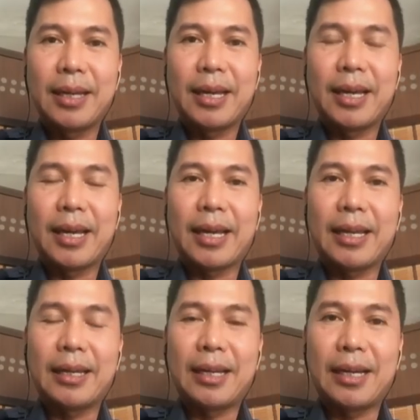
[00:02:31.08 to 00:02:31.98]

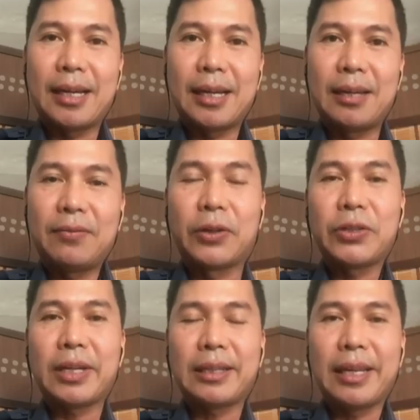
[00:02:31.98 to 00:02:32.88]
And
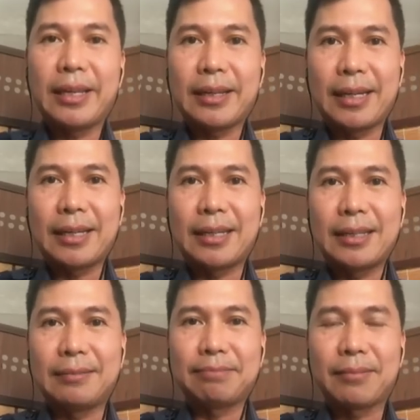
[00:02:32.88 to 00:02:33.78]
unfortunately,
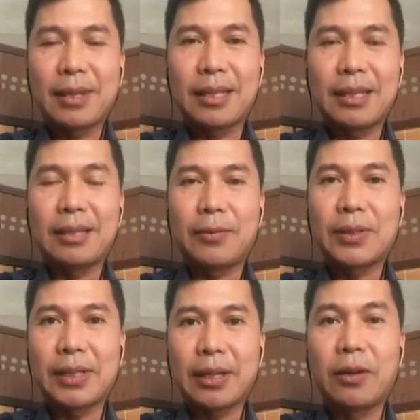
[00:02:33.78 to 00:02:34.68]
there
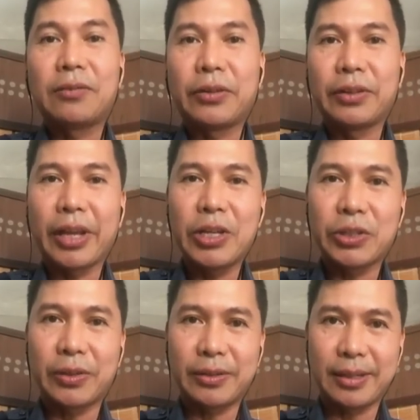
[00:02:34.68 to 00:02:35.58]
was a
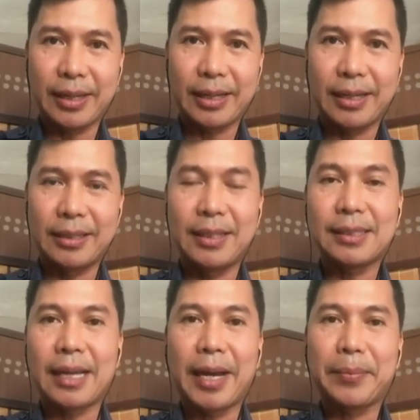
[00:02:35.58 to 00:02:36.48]
confrontation this
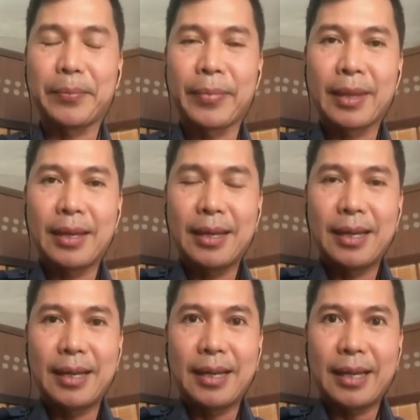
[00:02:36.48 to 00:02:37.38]
time.
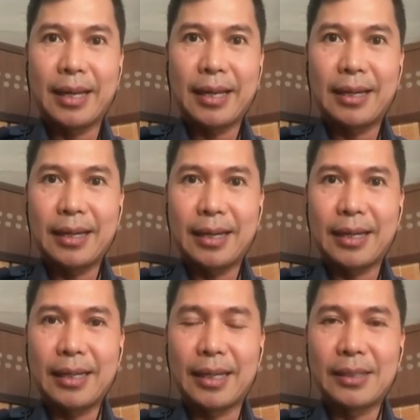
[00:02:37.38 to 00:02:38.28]
And
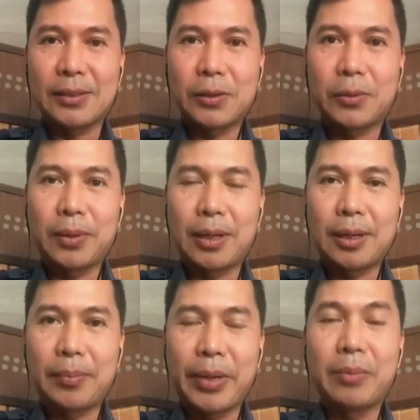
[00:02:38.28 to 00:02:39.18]
so
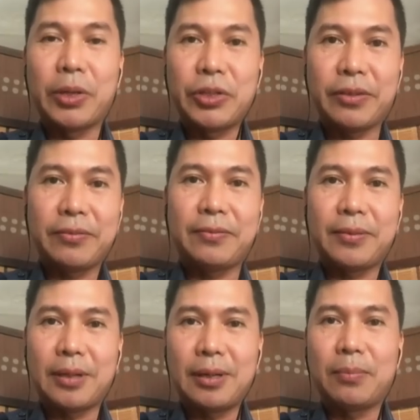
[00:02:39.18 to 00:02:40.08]
PNP Chief,
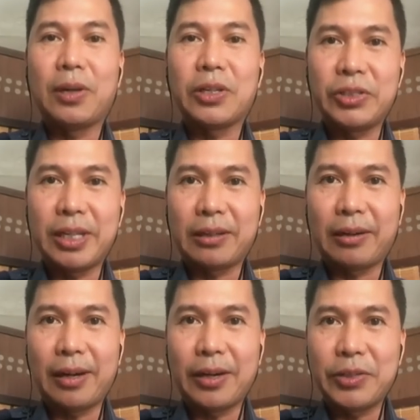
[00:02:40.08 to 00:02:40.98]
Police
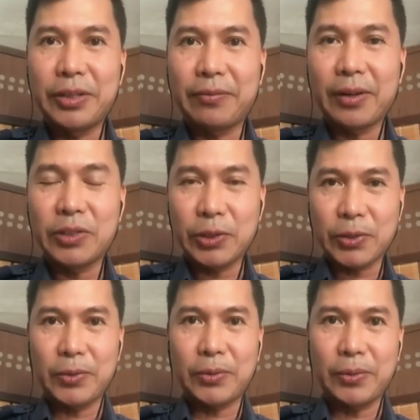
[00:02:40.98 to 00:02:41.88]
General Archie
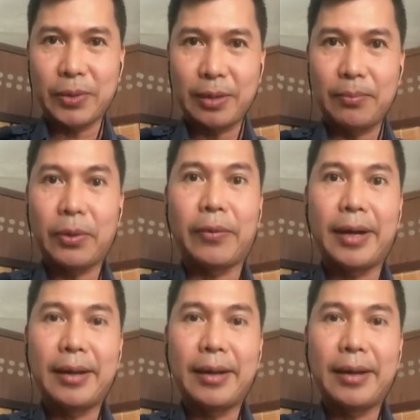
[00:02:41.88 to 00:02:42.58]
Francisco Gamboa,